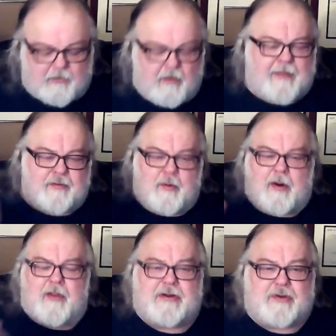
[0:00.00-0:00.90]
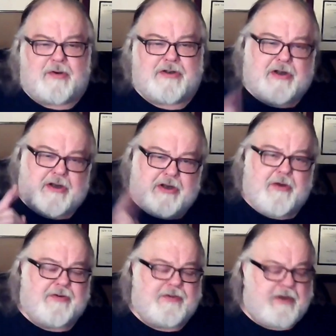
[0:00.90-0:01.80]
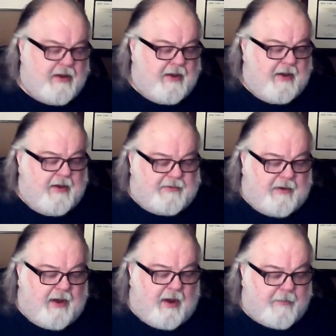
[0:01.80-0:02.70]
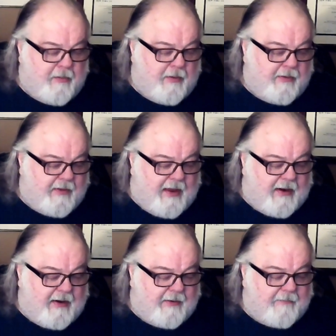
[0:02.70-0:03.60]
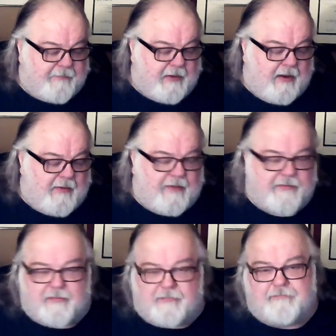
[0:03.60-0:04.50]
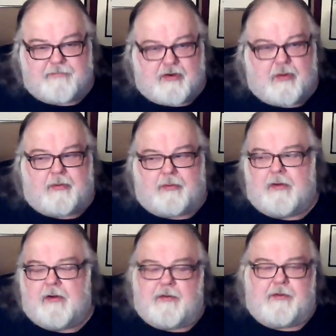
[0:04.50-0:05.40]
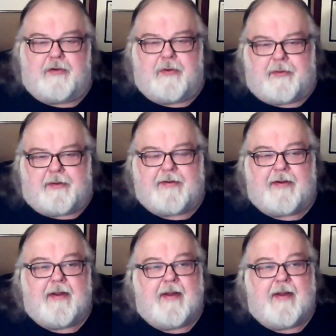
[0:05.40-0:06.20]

All right, there's one other resource that you could use to help you with editing, uh, that's Google. Google it.